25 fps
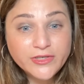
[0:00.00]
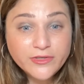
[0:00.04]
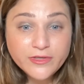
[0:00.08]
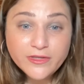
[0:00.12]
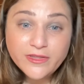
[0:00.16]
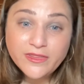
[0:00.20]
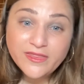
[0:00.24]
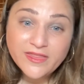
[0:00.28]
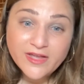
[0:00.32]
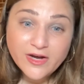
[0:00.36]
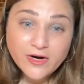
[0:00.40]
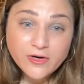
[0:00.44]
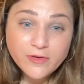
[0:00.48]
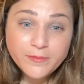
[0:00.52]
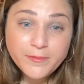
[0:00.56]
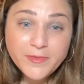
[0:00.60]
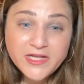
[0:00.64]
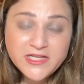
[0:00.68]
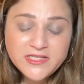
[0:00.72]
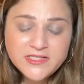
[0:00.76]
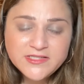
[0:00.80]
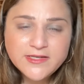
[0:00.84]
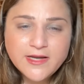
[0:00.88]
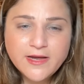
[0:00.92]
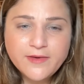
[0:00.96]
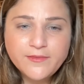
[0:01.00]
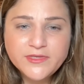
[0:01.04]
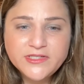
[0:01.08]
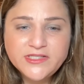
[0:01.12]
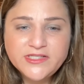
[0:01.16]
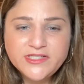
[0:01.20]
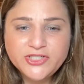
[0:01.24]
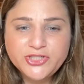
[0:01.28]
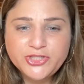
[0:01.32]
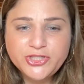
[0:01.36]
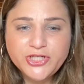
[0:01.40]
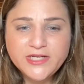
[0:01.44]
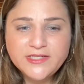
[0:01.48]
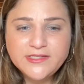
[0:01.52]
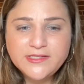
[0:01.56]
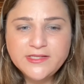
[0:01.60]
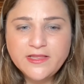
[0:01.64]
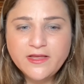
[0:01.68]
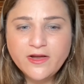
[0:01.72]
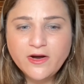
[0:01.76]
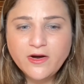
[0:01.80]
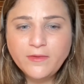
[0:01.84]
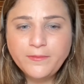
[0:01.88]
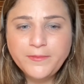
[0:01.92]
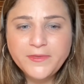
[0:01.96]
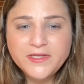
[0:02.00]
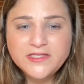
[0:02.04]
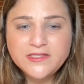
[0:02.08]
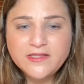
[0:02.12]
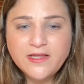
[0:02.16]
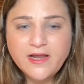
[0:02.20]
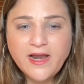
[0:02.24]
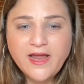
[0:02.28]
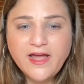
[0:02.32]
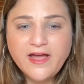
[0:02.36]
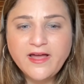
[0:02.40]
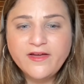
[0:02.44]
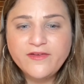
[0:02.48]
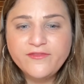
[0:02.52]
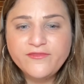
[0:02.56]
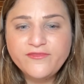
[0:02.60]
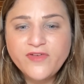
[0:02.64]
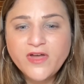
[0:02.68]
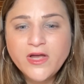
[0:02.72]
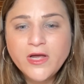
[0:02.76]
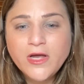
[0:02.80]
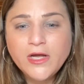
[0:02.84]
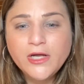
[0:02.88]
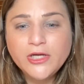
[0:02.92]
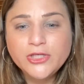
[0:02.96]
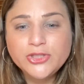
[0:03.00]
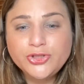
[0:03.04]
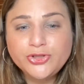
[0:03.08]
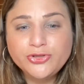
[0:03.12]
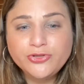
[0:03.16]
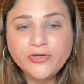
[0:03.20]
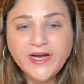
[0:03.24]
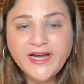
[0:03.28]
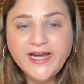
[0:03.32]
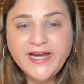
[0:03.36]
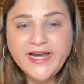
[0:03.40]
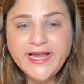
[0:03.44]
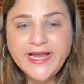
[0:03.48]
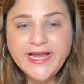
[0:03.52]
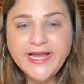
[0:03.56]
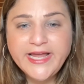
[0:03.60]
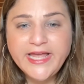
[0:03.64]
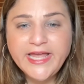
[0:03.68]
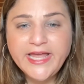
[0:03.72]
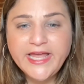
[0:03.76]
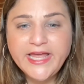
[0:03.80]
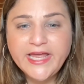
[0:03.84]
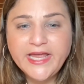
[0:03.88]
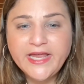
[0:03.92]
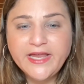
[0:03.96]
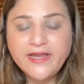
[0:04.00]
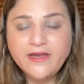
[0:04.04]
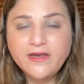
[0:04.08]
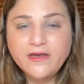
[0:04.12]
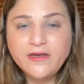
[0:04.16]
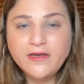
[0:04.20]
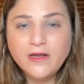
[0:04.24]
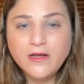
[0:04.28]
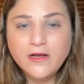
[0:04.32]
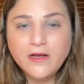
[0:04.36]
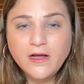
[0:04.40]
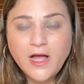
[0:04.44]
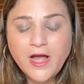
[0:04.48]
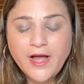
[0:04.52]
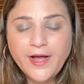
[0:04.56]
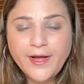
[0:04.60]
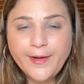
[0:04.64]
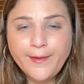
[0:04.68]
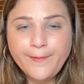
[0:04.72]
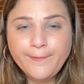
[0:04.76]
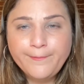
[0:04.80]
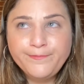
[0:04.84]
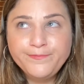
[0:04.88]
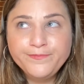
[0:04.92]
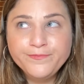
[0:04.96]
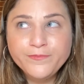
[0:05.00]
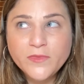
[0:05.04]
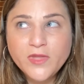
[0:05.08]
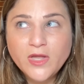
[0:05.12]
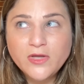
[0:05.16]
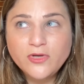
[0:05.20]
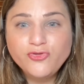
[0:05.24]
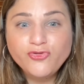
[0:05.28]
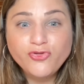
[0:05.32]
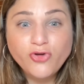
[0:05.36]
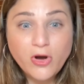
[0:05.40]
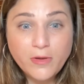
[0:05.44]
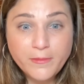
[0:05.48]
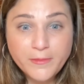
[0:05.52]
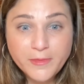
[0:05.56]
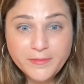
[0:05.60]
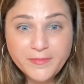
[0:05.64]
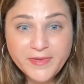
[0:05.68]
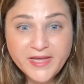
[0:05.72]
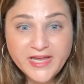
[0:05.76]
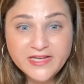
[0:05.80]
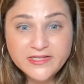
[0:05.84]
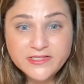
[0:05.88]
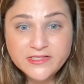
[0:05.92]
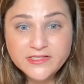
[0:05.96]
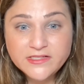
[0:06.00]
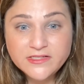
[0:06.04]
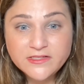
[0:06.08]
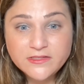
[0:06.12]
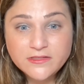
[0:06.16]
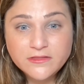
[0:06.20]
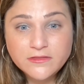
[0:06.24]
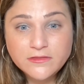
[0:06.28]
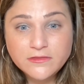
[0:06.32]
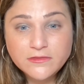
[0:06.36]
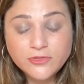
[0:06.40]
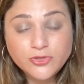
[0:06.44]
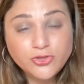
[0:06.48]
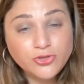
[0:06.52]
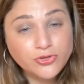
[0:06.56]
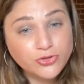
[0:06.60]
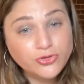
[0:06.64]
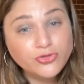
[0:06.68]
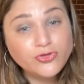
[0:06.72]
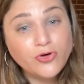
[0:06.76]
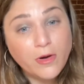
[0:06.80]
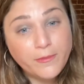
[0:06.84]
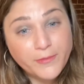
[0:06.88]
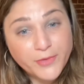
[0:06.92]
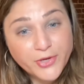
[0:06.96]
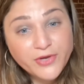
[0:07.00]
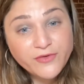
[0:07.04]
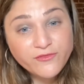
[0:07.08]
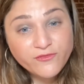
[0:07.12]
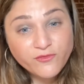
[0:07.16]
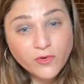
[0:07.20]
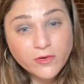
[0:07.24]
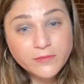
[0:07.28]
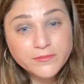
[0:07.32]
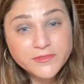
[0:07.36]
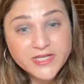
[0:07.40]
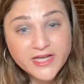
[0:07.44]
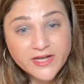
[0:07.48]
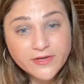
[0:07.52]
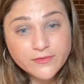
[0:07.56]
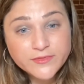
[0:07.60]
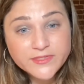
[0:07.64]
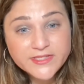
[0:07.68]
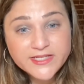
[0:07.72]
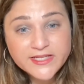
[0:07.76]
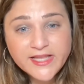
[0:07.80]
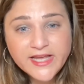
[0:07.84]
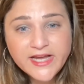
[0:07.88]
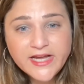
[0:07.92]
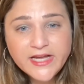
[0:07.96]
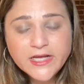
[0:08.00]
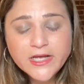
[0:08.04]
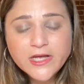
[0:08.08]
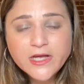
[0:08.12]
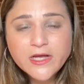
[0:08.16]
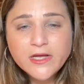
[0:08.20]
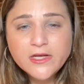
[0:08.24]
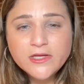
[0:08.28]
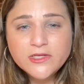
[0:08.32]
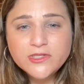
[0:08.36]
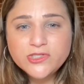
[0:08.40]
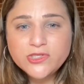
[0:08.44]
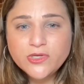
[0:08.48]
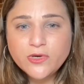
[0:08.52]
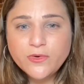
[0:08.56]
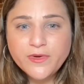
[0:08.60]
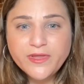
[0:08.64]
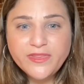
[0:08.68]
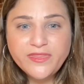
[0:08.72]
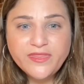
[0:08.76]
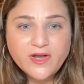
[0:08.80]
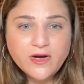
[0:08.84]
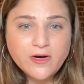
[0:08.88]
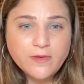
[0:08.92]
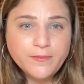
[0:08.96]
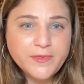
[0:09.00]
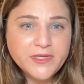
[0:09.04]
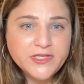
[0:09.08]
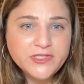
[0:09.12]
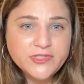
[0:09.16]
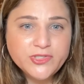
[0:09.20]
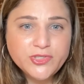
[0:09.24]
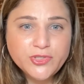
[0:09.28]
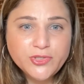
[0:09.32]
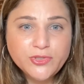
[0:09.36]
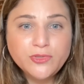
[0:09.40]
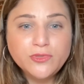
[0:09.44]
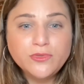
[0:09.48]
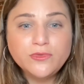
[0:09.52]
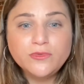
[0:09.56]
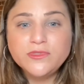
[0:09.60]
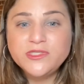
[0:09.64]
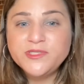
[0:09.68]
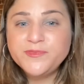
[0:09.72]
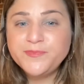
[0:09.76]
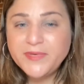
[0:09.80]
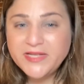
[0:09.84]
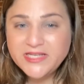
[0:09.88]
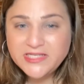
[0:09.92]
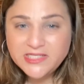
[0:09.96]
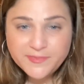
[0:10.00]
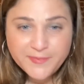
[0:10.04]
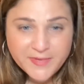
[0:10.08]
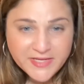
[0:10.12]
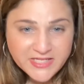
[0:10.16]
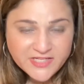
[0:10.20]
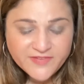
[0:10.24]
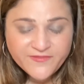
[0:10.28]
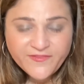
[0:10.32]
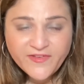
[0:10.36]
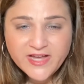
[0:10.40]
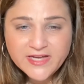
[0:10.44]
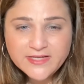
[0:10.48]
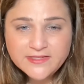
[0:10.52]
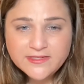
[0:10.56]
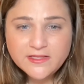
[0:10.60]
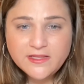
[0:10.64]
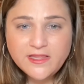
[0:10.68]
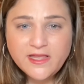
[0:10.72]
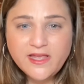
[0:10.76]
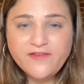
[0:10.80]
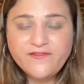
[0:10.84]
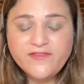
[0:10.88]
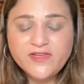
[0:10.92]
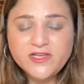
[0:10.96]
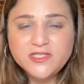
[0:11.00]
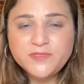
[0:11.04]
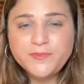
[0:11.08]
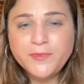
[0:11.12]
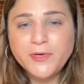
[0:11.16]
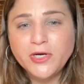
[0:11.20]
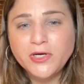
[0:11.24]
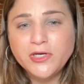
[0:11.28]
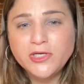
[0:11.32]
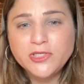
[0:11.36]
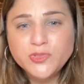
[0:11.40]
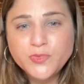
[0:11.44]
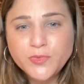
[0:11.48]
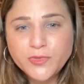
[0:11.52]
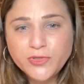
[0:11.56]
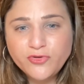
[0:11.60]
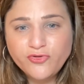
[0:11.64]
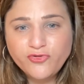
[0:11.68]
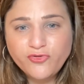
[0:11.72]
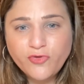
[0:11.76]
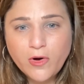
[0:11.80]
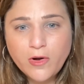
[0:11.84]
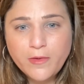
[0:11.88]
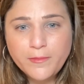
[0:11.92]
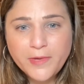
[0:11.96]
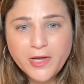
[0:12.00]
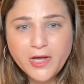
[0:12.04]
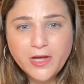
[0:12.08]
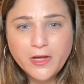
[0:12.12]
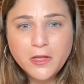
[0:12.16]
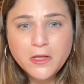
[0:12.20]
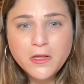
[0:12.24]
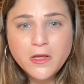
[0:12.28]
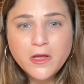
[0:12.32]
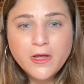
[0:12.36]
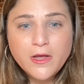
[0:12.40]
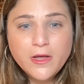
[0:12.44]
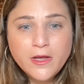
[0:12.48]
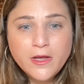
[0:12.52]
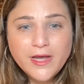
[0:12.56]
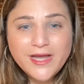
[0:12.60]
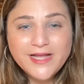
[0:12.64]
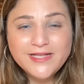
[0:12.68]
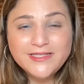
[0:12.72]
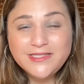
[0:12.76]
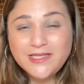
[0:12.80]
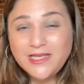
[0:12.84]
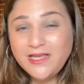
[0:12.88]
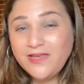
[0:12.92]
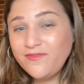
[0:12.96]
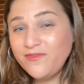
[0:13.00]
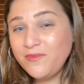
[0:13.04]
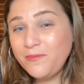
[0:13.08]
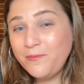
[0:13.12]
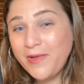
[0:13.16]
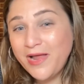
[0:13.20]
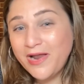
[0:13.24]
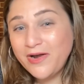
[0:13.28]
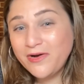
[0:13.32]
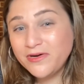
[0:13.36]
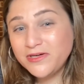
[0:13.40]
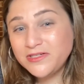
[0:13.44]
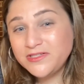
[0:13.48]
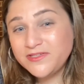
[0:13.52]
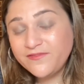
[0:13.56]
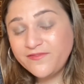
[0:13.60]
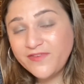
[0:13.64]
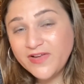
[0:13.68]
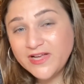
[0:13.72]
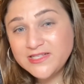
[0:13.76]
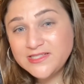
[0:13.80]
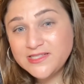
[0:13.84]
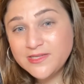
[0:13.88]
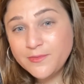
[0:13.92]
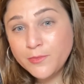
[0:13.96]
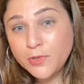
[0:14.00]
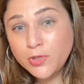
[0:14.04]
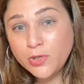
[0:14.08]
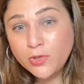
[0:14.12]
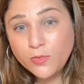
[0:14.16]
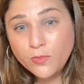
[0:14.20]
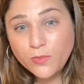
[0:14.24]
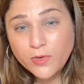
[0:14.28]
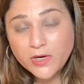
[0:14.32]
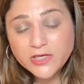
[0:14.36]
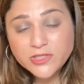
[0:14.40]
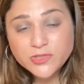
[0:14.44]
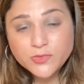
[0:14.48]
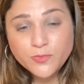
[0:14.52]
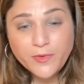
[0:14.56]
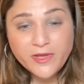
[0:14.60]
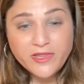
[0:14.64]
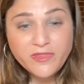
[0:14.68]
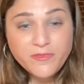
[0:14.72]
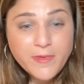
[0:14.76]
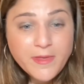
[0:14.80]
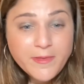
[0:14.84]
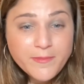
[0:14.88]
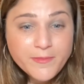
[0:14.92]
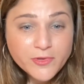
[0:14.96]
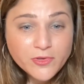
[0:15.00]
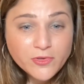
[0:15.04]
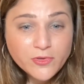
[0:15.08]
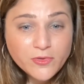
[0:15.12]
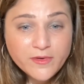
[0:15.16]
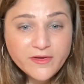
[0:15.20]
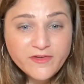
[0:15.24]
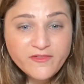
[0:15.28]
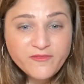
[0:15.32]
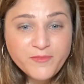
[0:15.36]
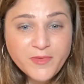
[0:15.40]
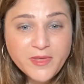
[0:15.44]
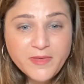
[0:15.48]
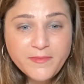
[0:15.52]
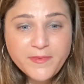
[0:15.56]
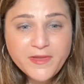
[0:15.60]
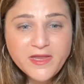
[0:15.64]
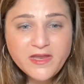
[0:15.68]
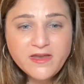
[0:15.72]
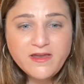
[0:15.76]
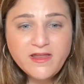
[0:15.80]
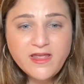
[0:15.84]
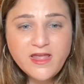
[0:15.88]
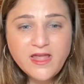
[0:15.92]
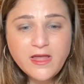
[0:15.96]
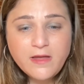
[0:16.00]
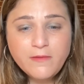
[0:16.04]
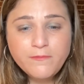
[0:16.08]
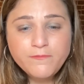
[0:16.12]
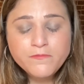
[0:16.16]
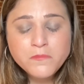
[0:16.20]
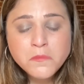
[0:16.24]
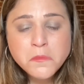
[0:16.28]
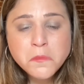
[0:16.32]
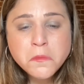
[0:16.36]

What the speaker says: good therapist. I would suggest therapists that have training in trauma-informed counseling. So a therapist who specifies that they have experience with trauma. It's even better to find someone who works with people who have BPD.